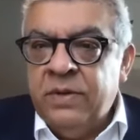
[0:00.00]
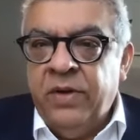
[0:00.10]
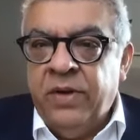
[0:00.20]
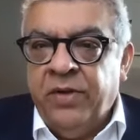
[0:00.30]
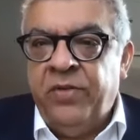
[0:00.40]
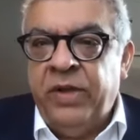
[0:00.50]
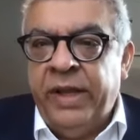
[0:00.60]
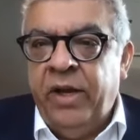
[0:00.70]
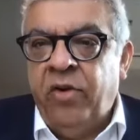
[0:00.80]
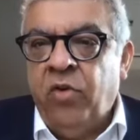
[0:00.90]
Does
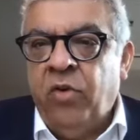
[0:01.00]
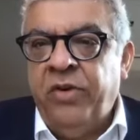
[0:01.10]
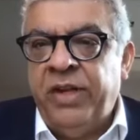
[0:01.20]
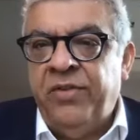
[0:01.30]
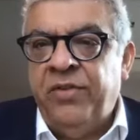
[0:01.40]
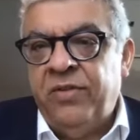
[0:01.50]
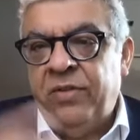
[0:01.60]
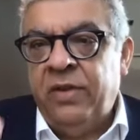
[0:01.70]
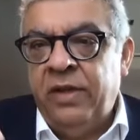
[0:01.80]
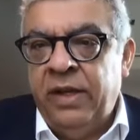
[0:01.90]
Eight Roads
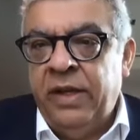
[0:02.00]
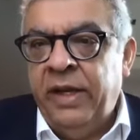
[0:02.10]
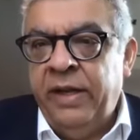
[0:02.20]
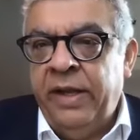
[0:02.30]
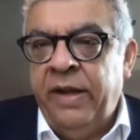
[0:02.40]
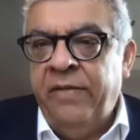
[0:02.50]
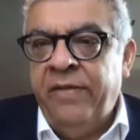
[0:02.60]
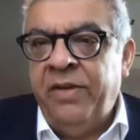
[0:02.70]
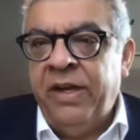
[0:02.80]
invest